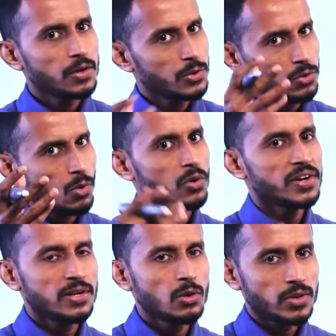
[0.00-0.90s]
You already
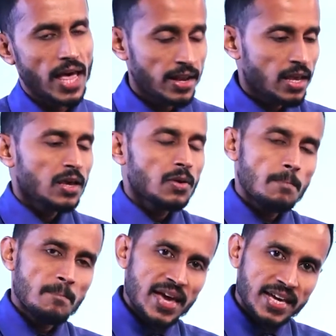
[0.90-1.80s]
know that
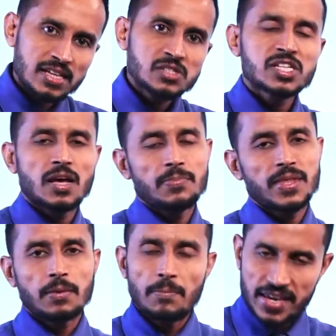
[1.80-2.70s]
making something,
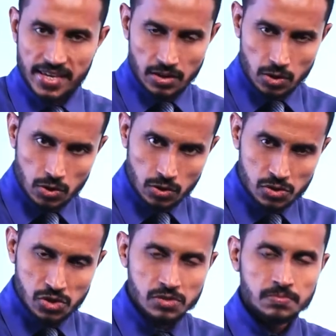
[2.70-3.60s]
making
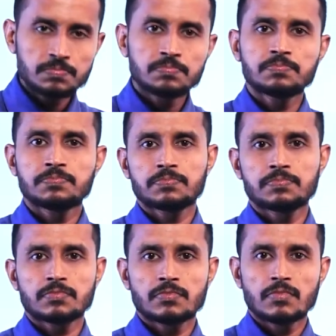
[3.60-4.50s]
goods,
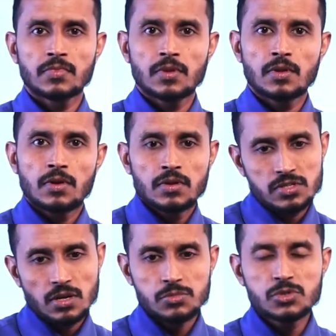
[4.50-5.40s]

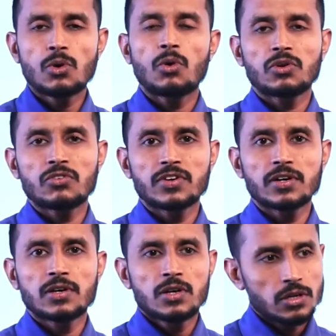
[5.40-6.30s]
some sort of a
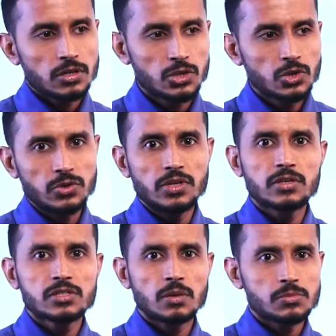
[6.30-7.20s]
good,
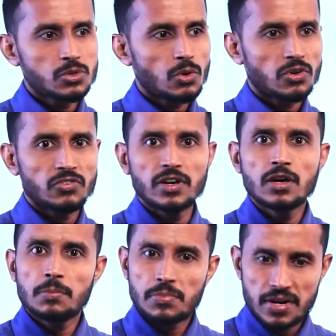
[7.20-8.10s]
some sort of a
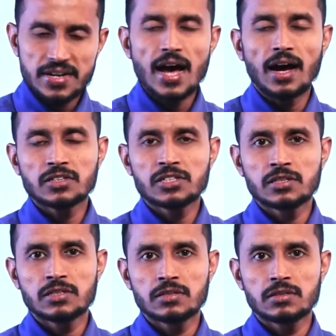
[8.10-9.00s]
product
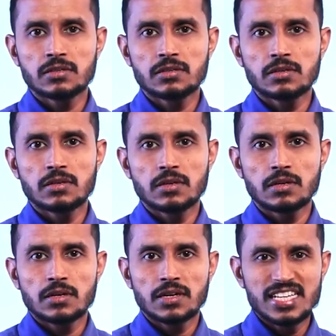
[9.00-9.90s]

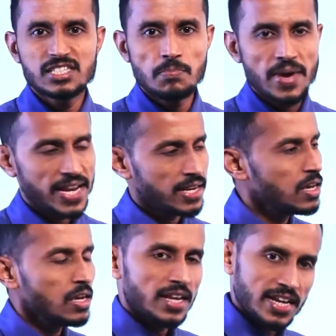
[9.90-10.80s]
is made
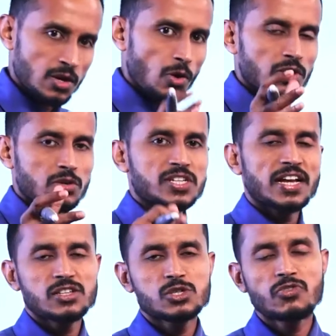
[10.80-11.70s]
in order to
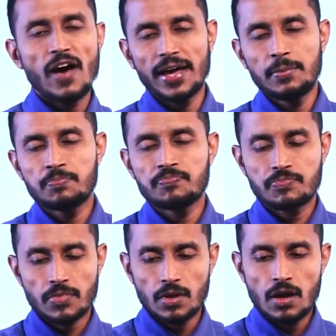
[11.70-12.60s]
satisfy
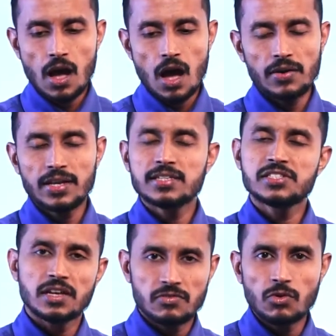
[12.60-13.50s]
our needs
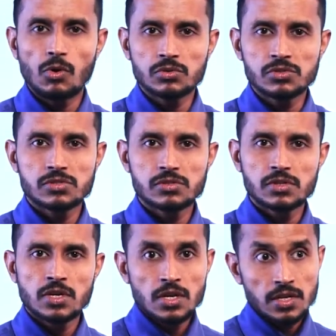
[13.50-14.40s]
and wants.
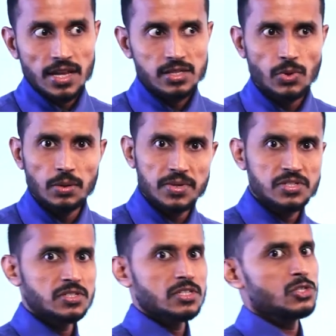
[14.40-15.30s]
That is what
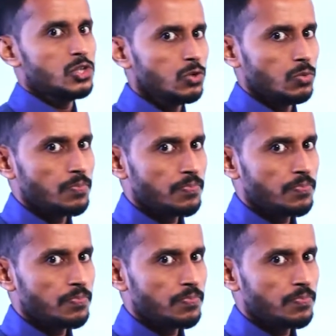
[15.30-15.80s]
businesses do.